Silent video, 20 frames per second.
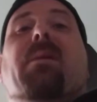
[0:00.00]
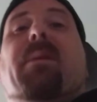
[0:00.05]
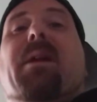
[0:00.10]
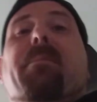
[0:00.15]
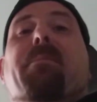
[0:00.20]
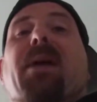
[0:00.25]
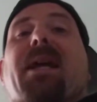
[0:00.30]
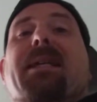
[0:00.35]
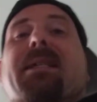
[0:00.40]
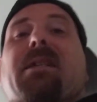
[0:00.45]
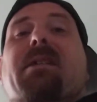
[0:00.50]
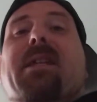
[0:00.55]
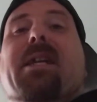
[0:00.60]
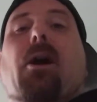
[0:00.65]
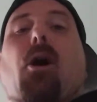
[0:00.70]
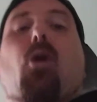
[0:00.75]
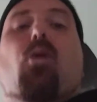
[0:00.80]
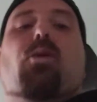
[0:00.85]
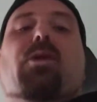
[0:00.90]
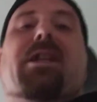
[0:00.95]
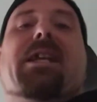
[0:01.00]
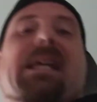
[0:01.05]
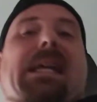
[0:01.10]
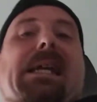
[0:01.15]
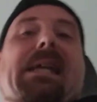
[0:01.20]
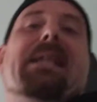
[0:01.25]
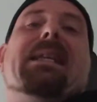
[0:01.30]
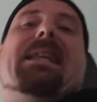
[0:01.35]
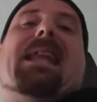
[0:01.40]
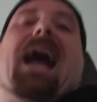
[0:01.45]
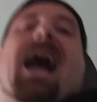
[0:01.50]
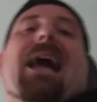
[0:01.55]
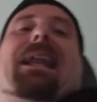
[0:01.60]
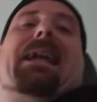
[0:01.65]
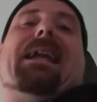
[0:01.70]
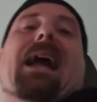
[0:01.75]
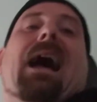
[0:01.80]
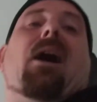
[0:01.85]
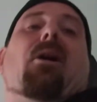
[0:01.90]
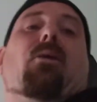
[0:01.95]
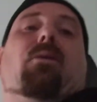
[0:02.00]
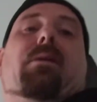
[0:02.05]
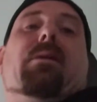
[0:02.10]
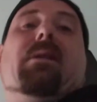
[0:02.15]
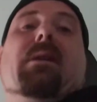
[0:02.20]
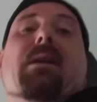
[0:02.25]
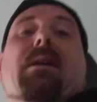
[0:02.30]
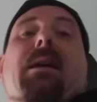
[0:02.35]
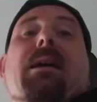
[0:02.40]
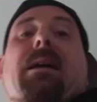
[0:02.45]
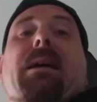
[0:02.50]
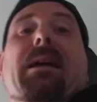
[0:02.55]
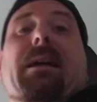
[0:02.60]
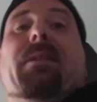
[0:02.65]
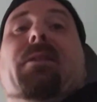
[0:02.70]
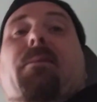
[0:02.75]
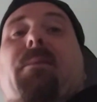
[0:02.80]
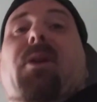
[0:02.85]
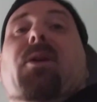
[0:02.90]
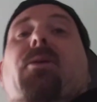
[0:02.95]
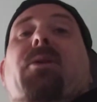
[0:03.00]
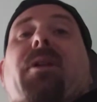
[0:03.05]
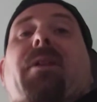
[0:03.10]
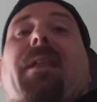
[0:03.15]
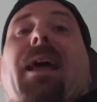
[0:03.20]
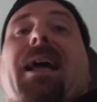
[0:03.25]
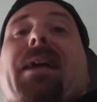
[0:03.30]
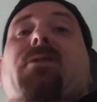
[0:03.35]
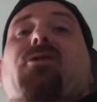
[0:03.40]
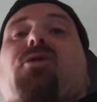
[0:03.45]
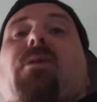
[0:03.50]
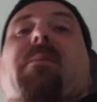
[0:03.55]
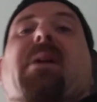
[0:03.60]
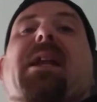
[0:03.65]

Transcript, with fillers: he basically OD'd, nodded out in the middle of the live stream.